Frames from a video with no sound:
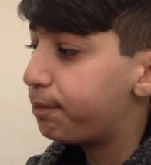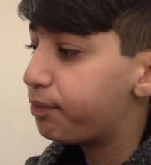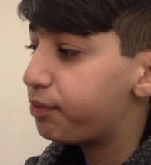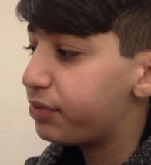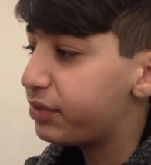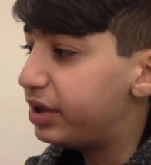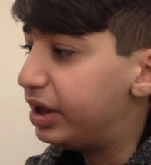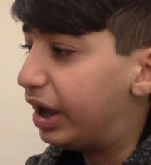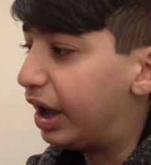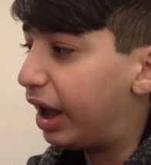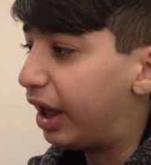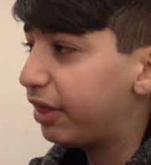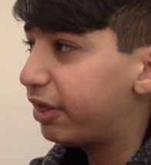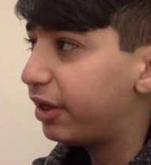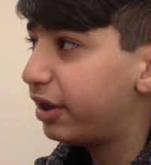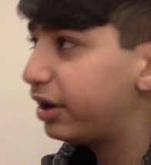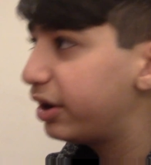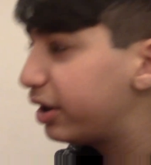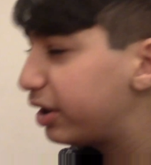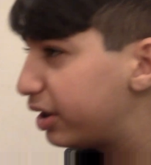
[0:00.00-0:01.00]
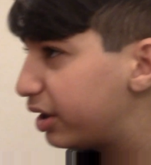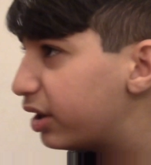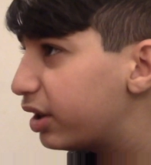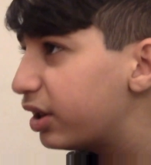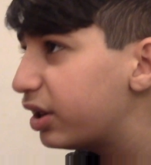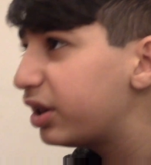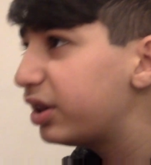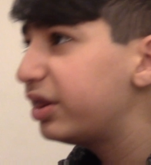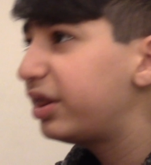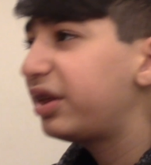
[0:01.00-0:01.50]
Yeah, and then
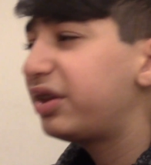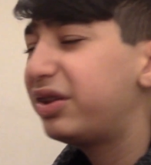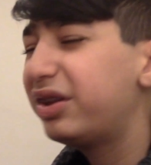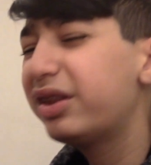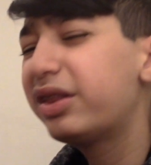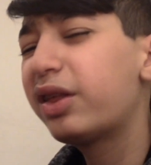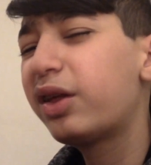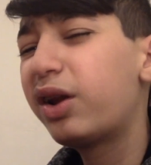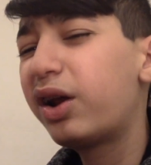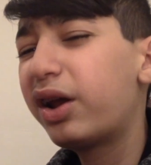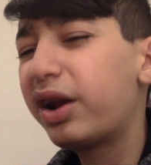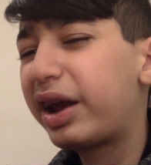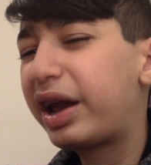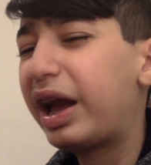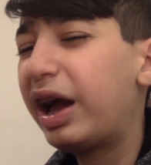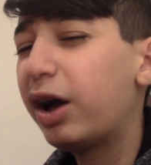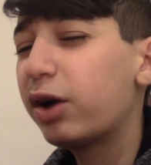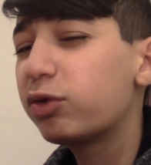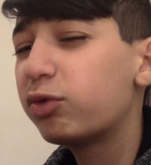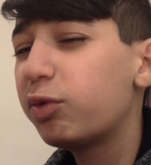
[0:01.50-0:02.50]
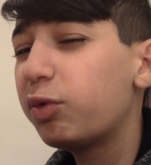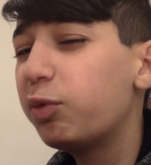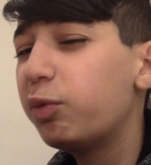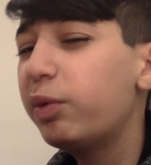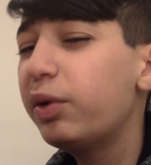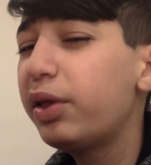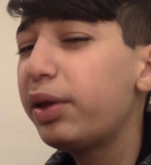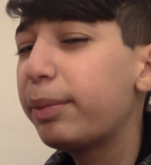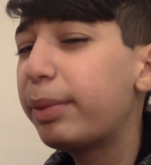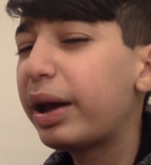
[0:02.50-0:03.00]
they sit down on a couch with
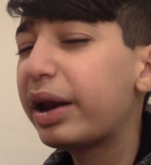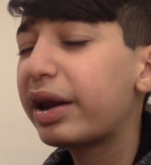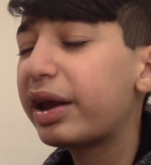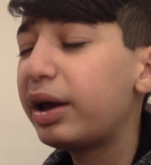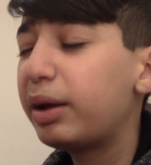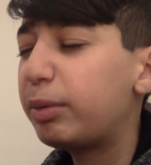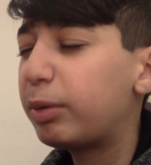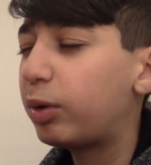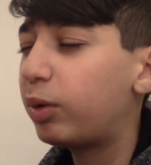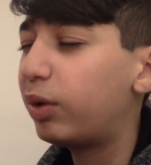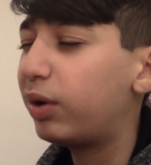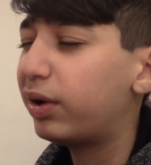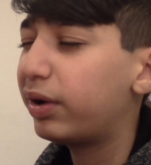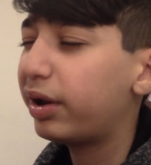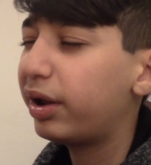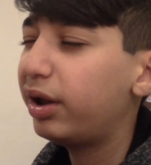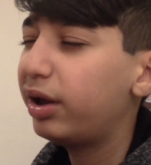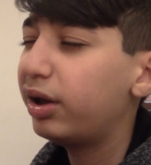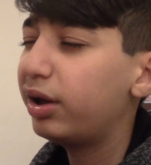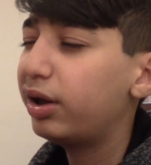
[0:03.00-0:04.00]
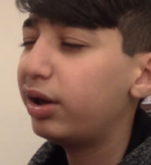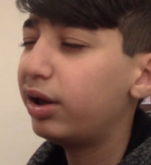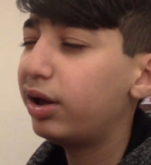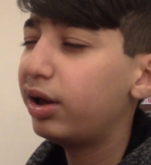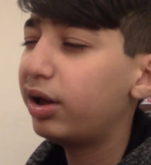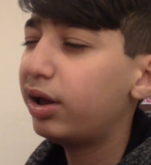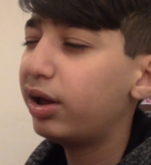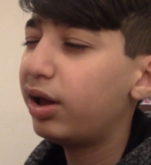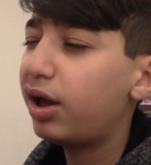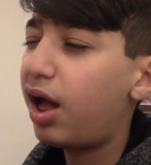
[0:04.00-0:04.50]
really bad camera quality.
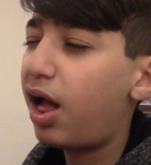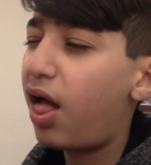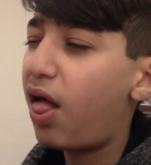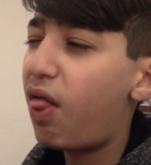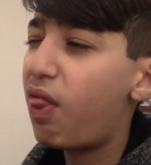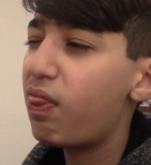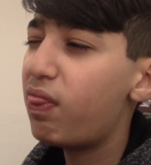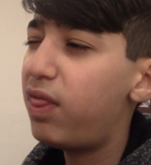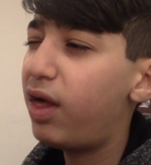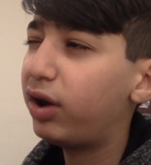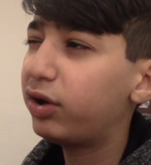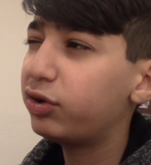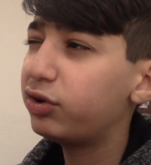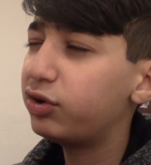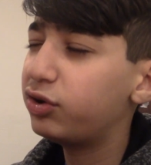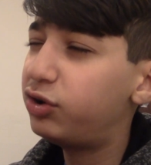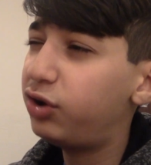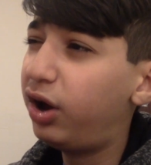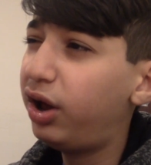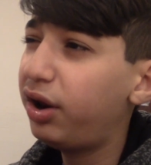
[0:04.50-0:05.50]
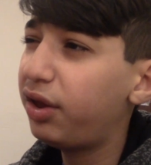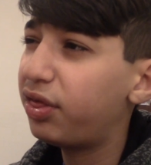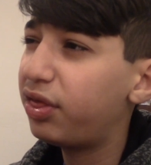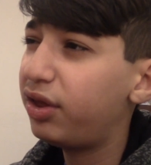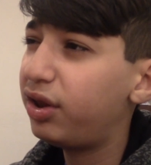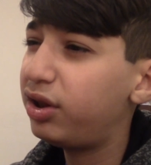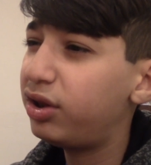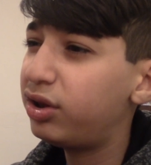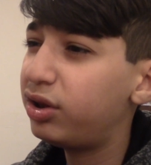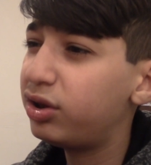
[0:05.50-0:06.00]
Then
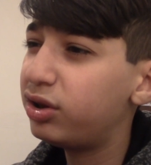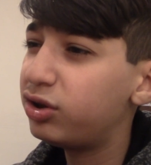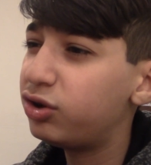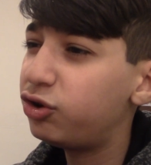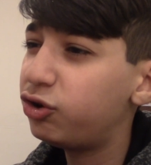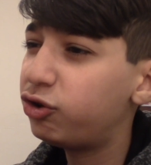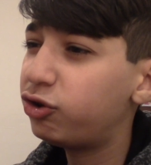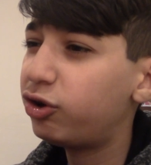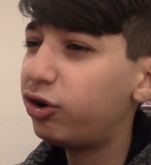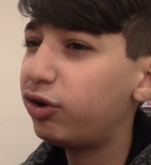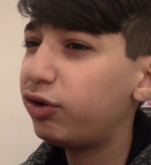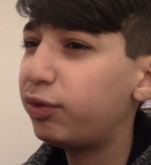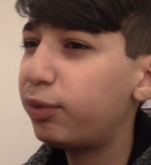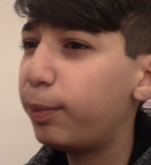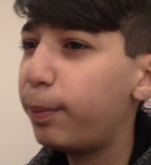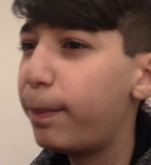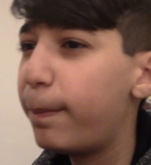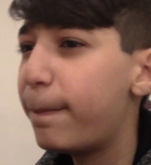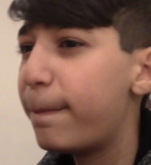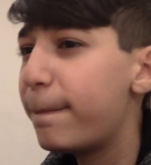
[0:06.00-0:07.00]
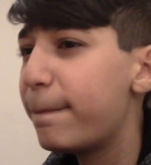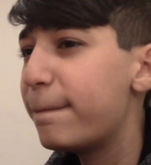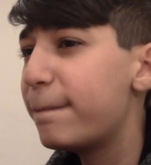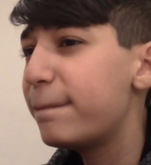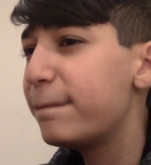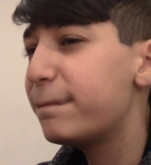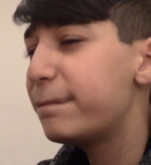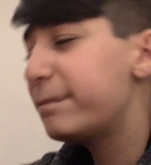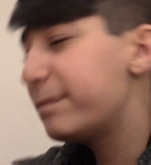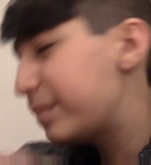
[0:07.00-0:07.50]
Jonathan just starts
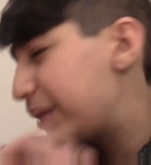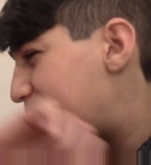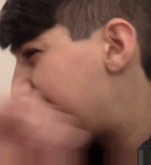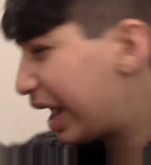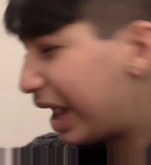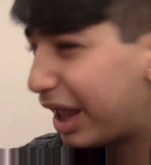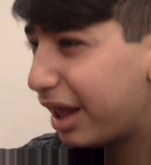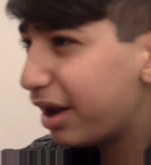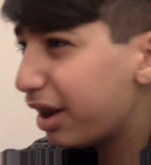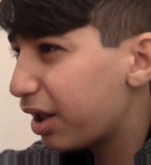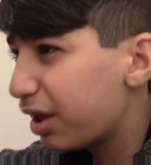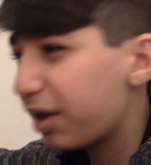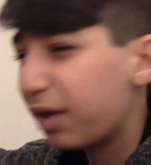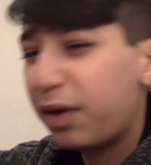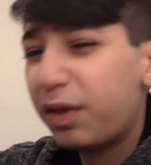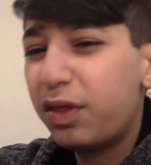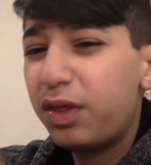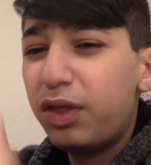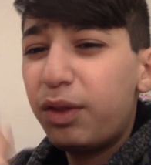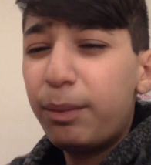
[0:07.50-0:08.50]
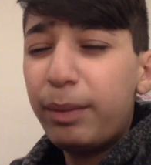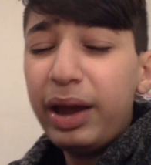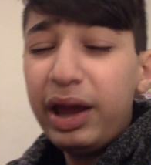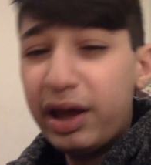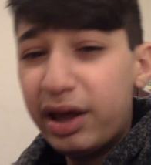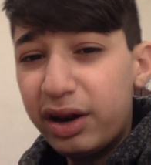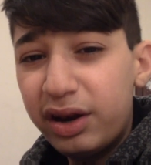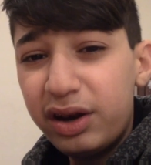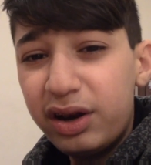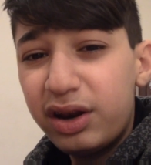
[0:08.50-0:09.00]
hitting the
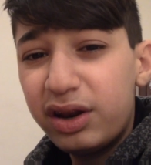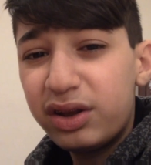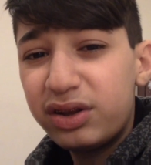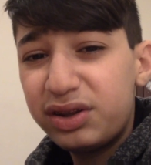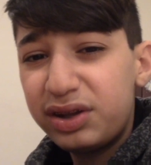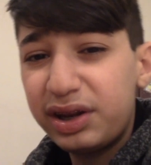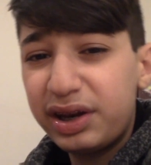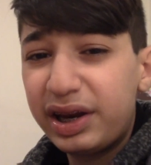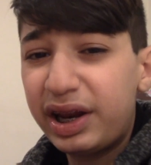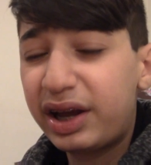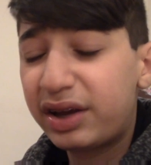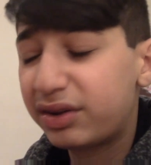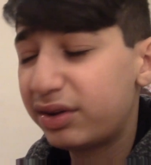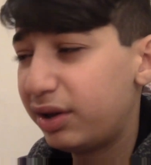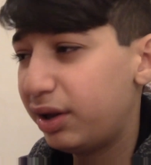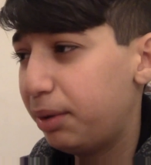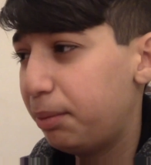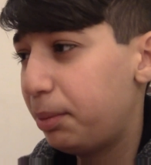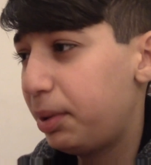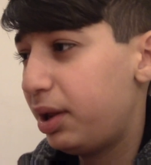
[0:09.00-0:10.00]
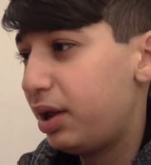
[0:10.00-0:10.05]
man sitting next to him